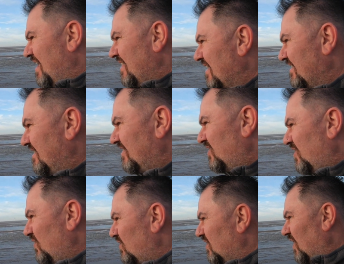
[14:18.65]
This is
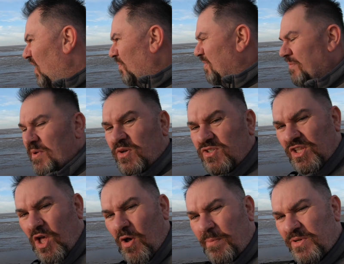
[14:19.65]
too slopey
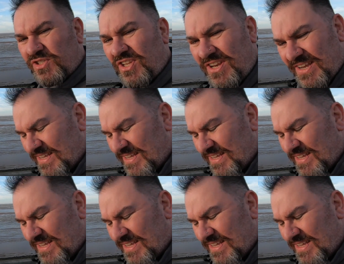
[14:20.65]
McSloperson.